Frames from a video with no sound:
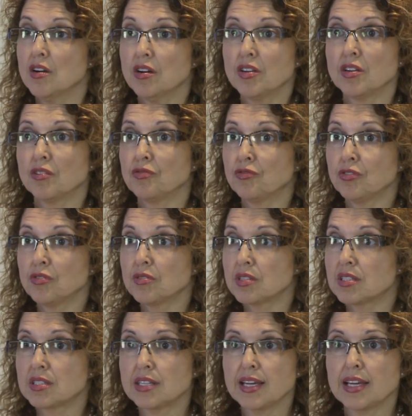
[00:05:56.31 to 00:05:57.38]
you know, food
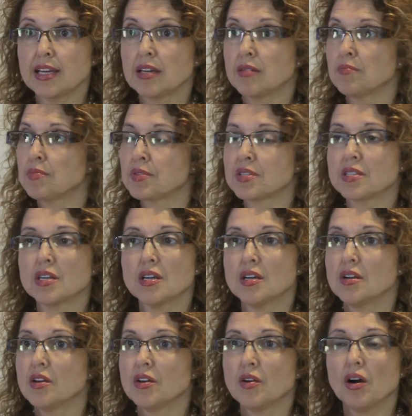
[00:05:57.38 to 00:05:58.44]
stamps,
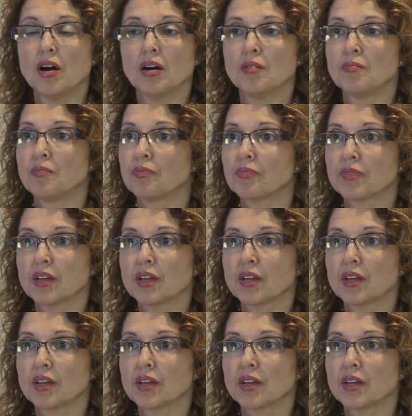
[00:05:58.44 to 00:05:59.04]
um,